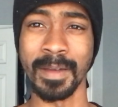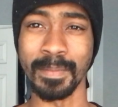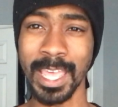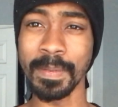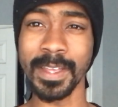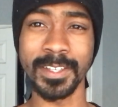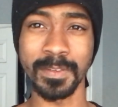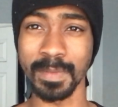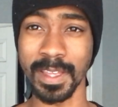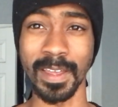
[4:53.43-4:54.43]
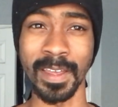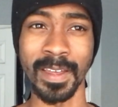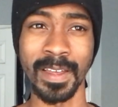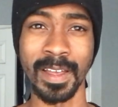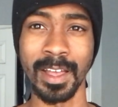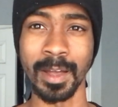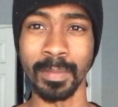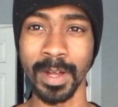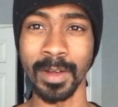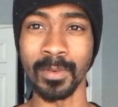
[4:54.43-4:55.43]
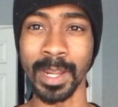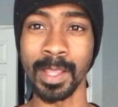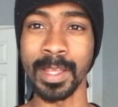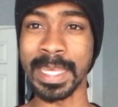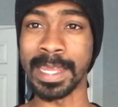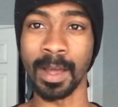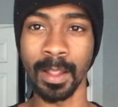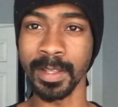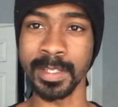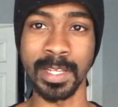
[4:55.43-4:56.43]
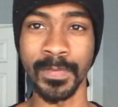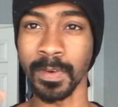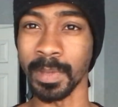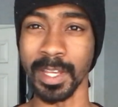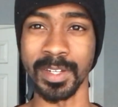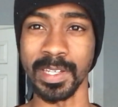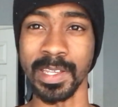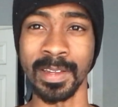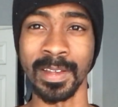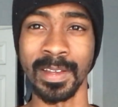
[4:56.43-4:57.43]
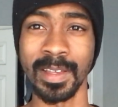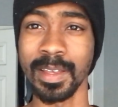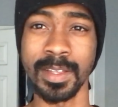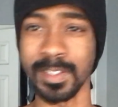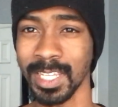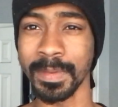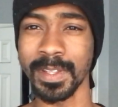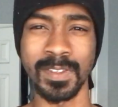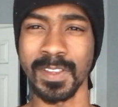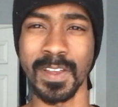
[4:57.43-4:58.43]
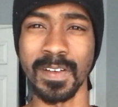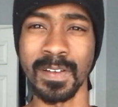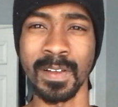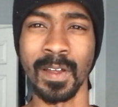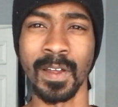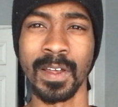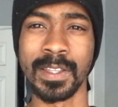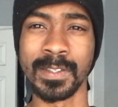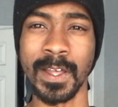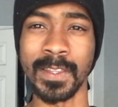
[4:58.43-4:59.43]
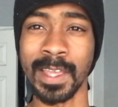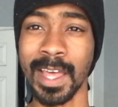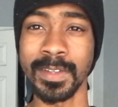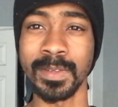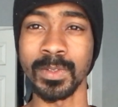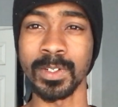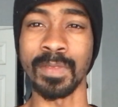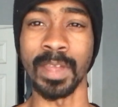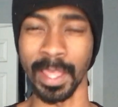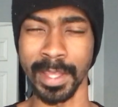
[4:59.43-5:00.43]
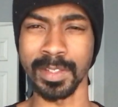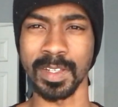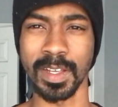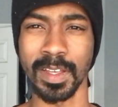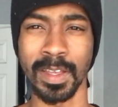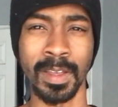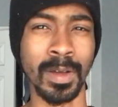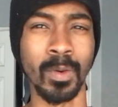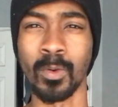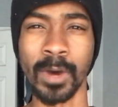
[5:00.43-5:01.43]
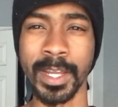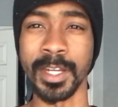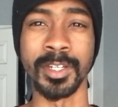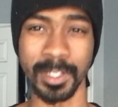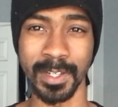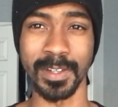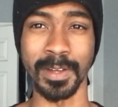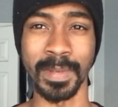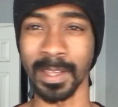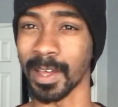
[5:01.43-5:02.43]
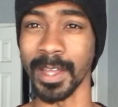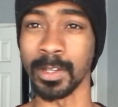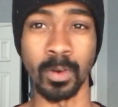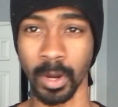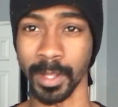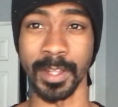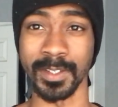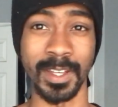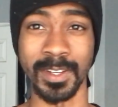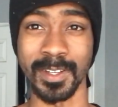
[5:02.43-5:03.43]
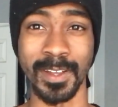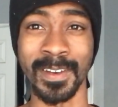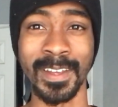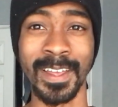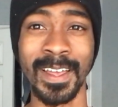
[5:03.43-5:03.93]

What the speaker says: Maybe it's me, but when I look at all this information, it seems as though that they have some sort of anti-white agenda behind the organization.